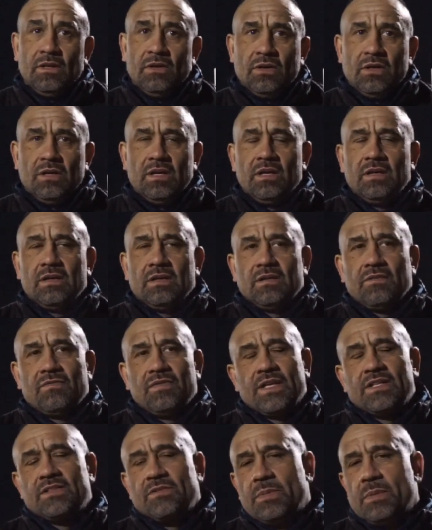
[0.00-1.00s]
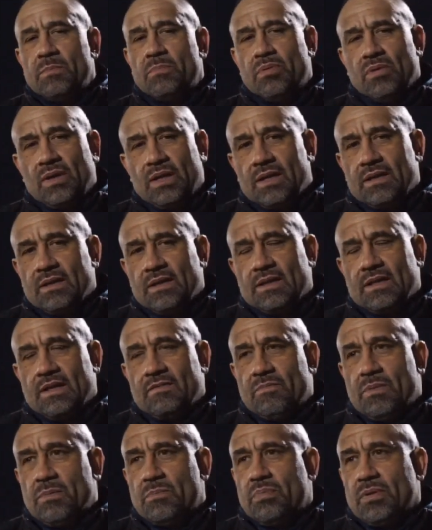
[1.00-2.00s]
Well, the fans have been brilliant.
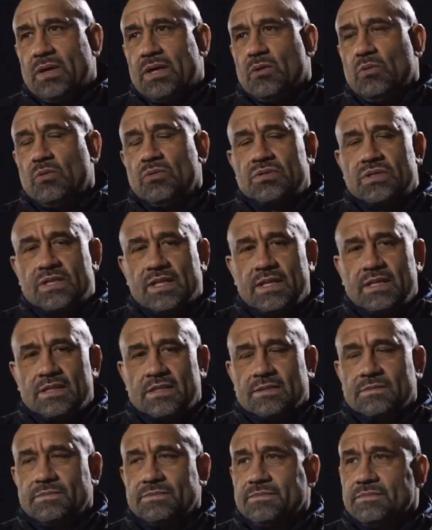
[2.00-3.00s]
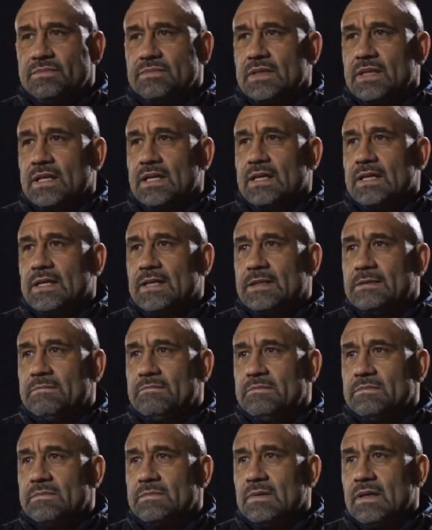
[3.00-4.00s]
They've been brilliant all season.
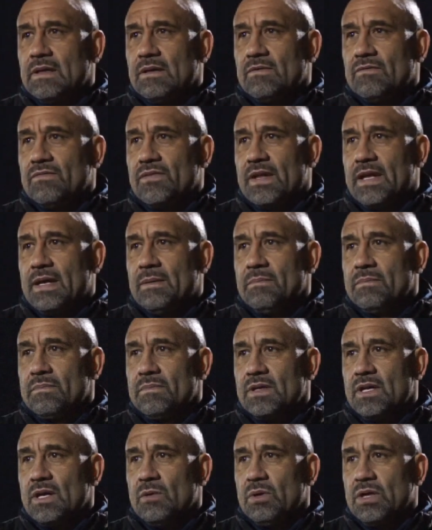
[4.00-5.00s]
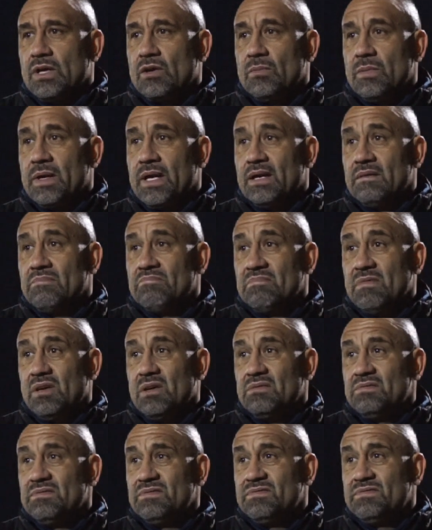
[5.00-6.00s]
For them, we come here
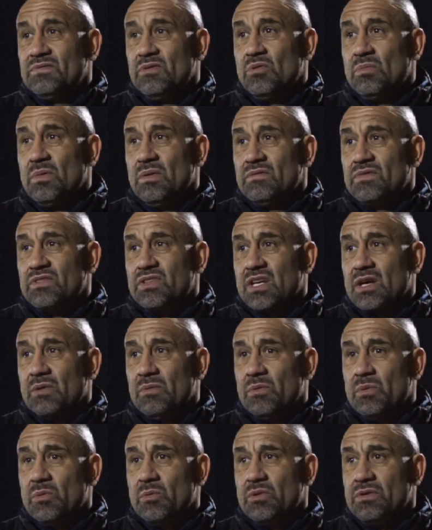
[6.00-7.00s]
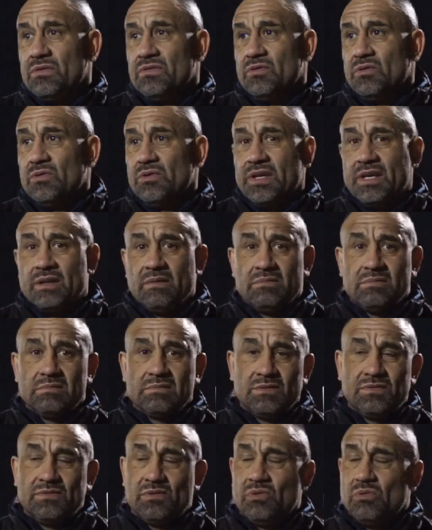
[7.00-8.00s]
4 months ago when we won 4-0
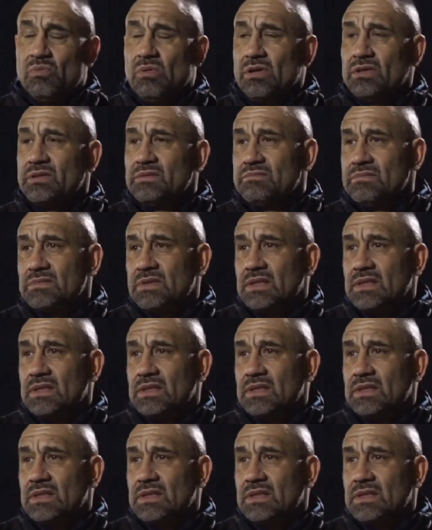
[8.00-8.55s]
or 4-1,